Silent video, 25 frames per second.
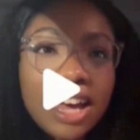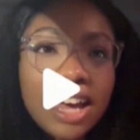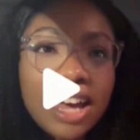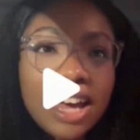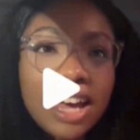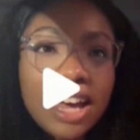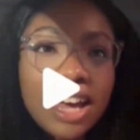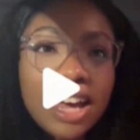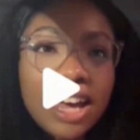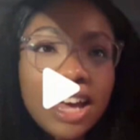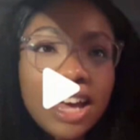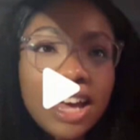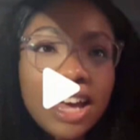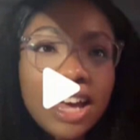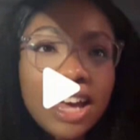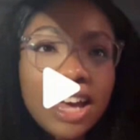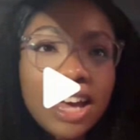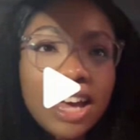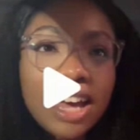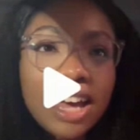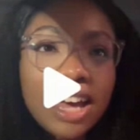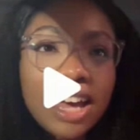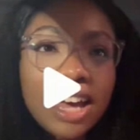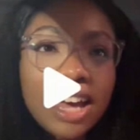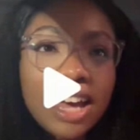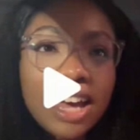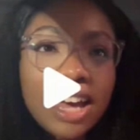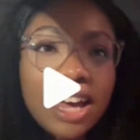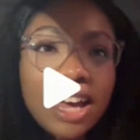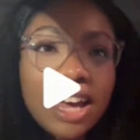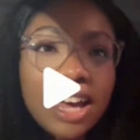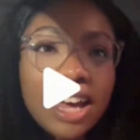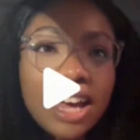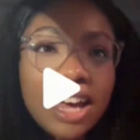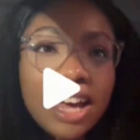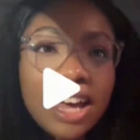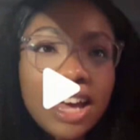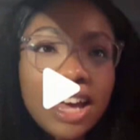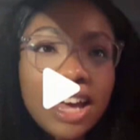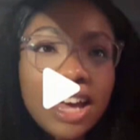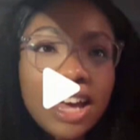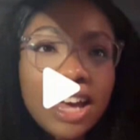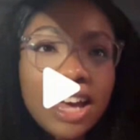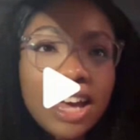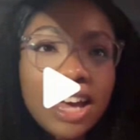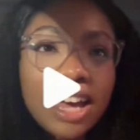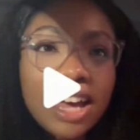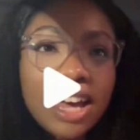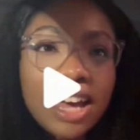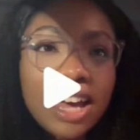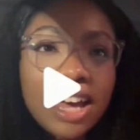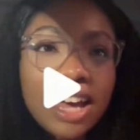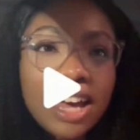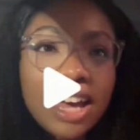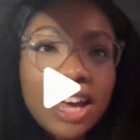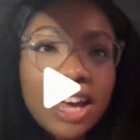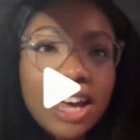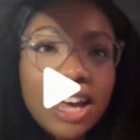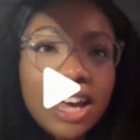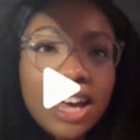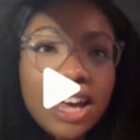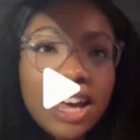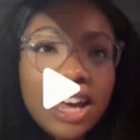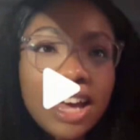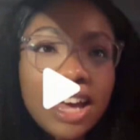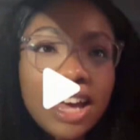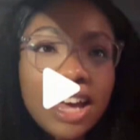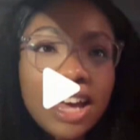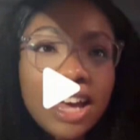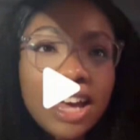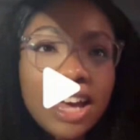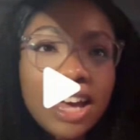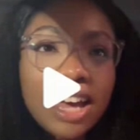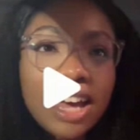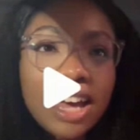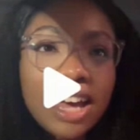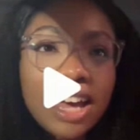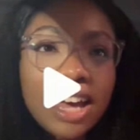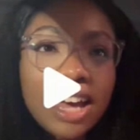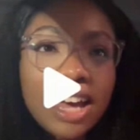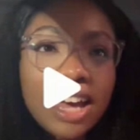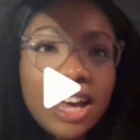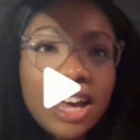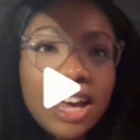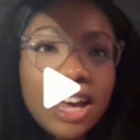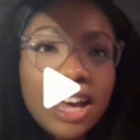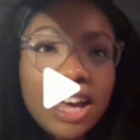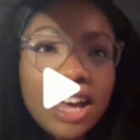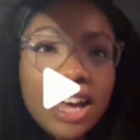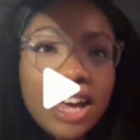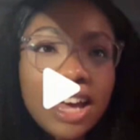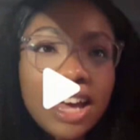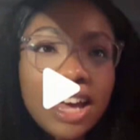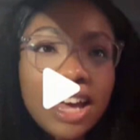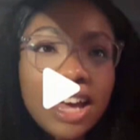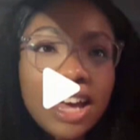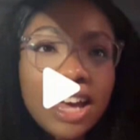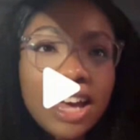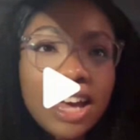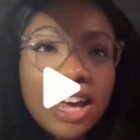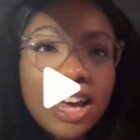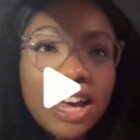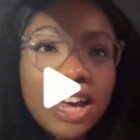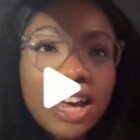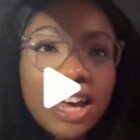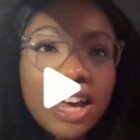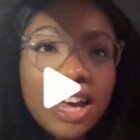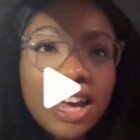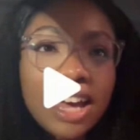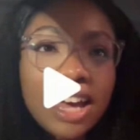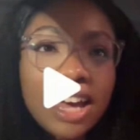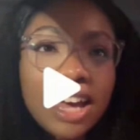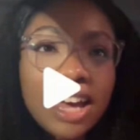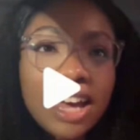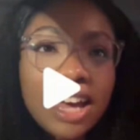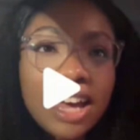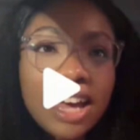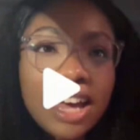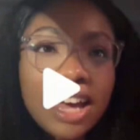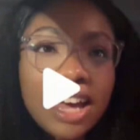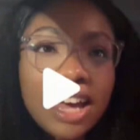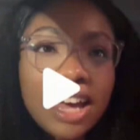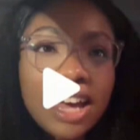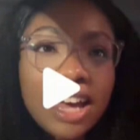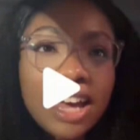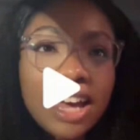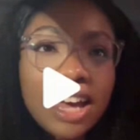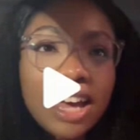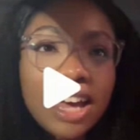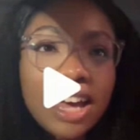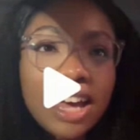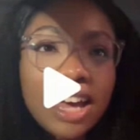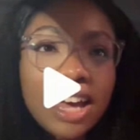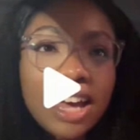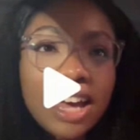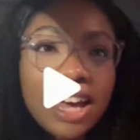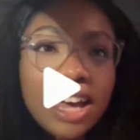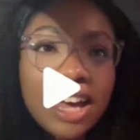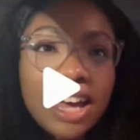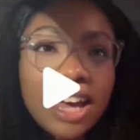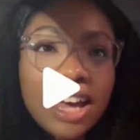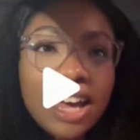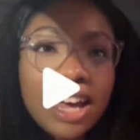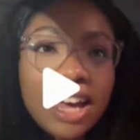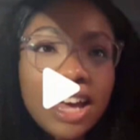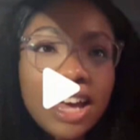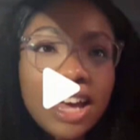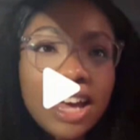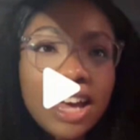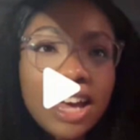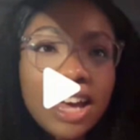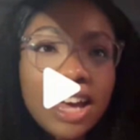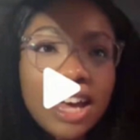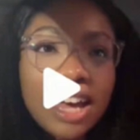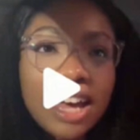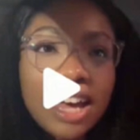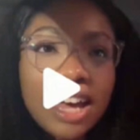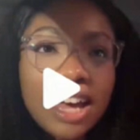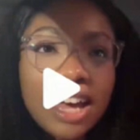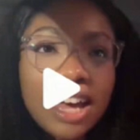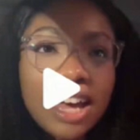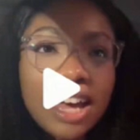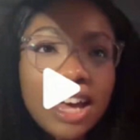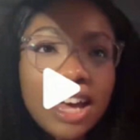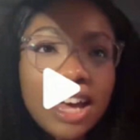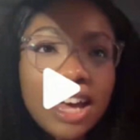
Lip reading: [no speech]